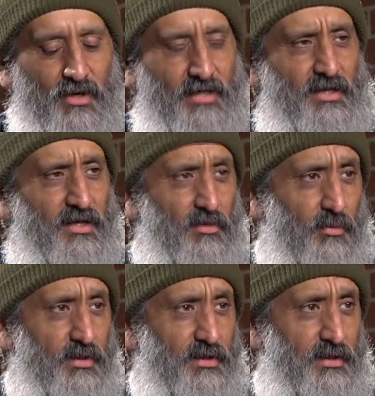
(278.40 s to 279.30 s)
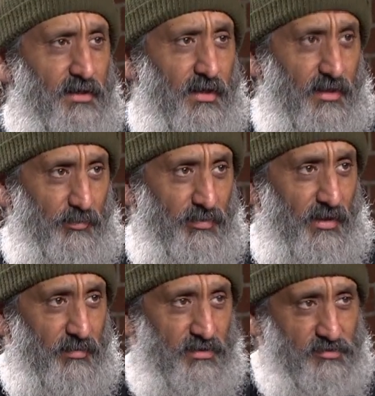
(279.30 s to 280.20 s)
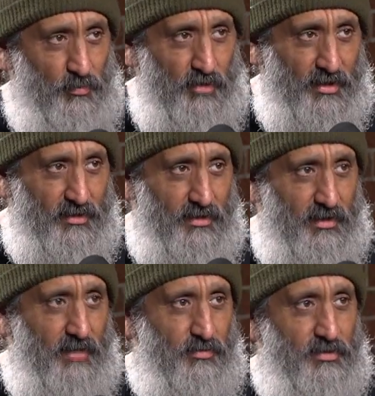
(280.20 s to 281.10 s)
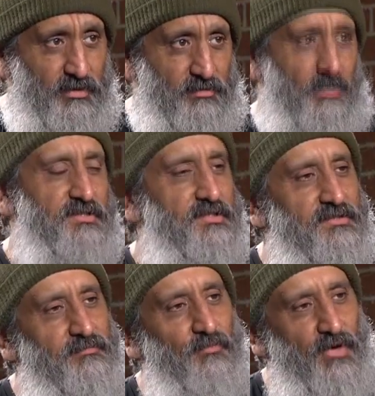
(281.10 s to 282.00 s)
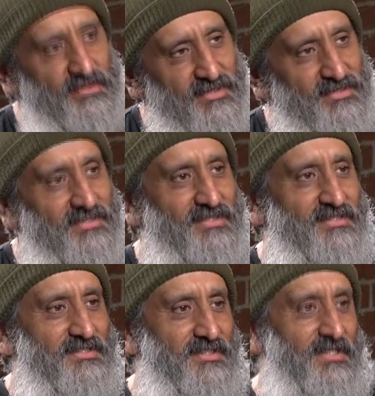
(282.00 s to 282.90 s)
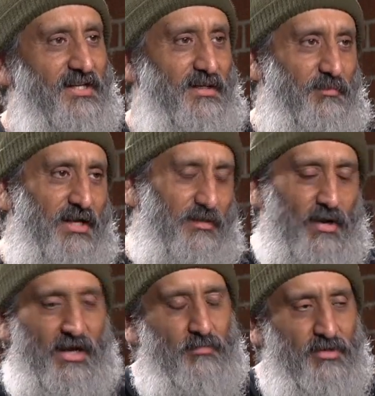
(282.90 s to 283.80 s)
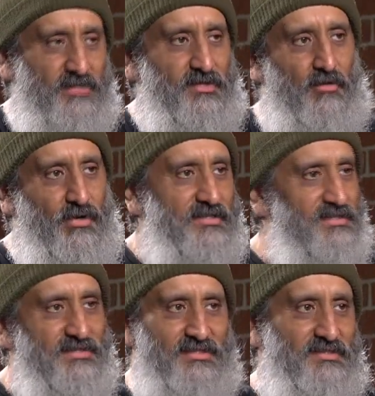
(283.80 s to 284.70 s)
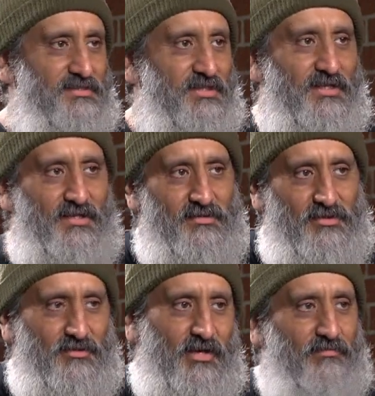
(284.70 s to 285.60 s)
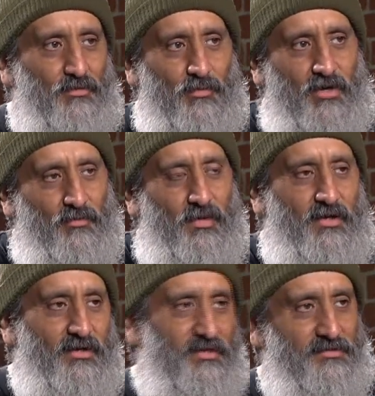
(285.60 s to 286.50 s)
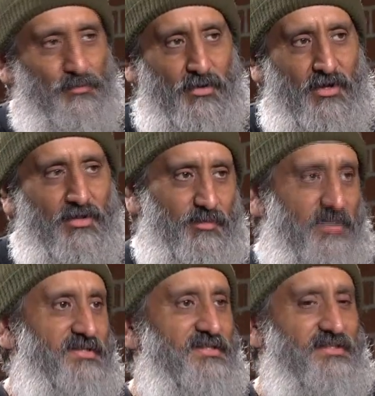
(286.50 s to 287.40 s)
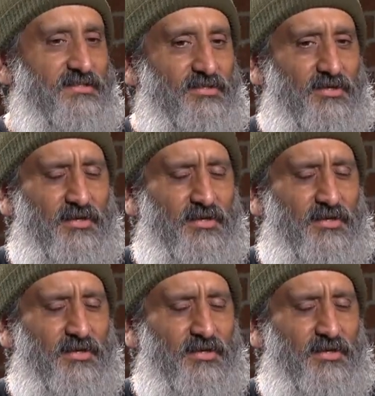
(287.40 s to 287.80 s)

Where like Inglewood, I mean, there's more like neighborhoods where it's just residences. And like, I mean, like my neighborhood is all residences, and you know, you have to walk a while to get to where all the businesses are.